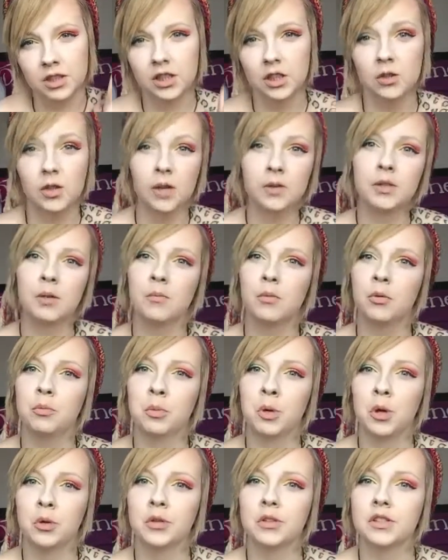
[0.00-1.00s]
you know how some old
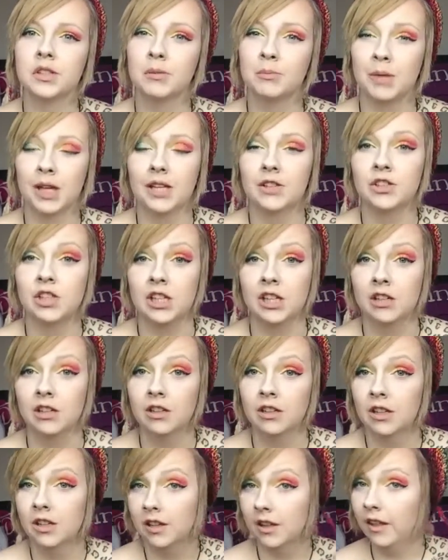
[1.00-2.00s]
products can be itchy,
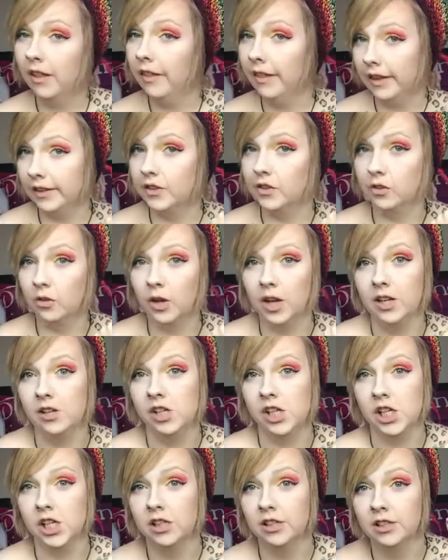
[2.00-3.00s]
this is not
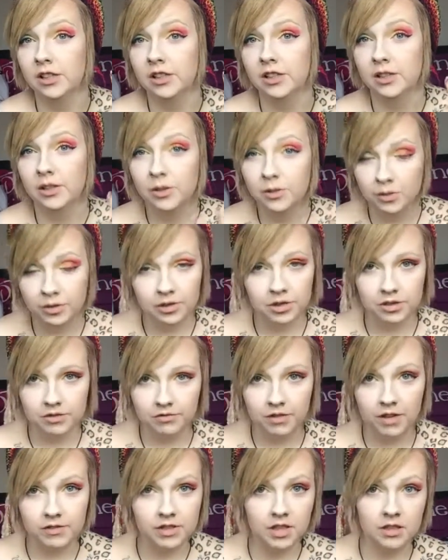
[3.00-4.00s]
itchy, which is
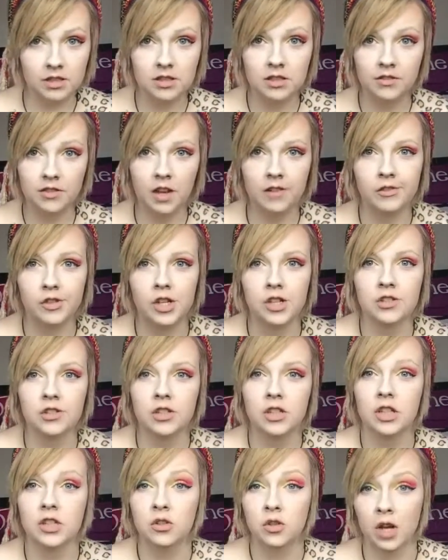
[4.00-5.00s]
five stars, because if you have
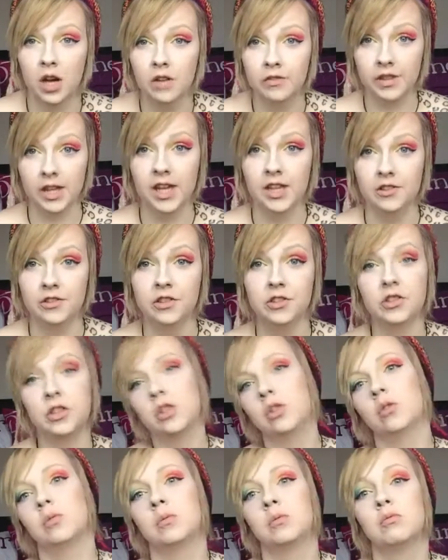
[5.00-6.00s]
dreads and you have the itches,
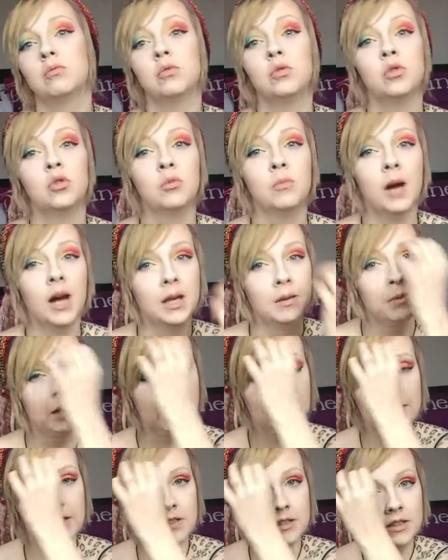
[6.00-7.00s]
you will know my
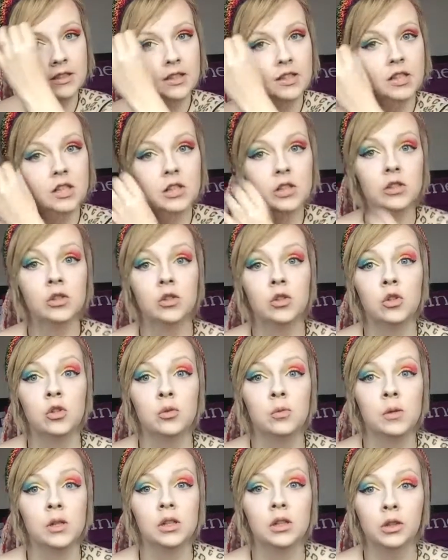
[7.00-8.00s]
pain,
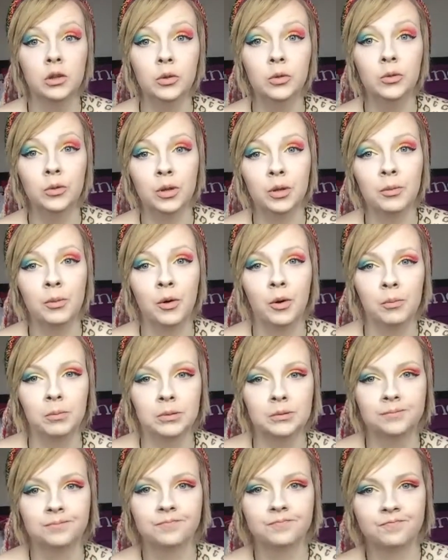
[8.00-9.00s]
you will know the
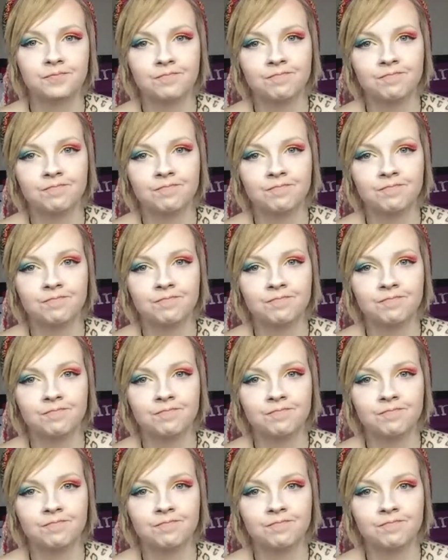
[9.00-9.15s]
problem.